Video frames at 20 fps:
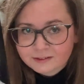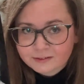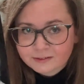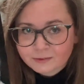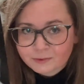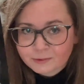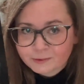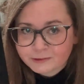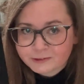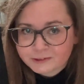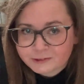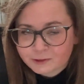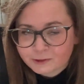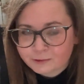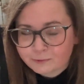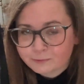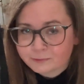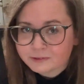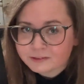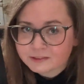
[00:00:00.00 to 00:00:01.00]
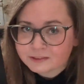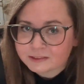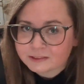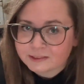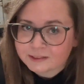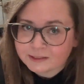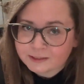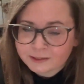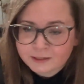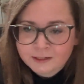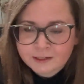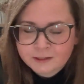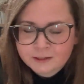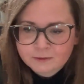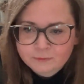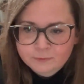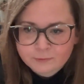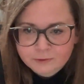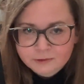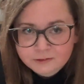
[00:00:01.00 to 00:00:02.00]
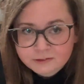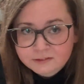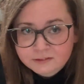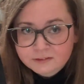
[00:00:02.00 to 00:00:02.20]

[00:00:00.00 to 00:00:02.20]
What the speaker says: also she was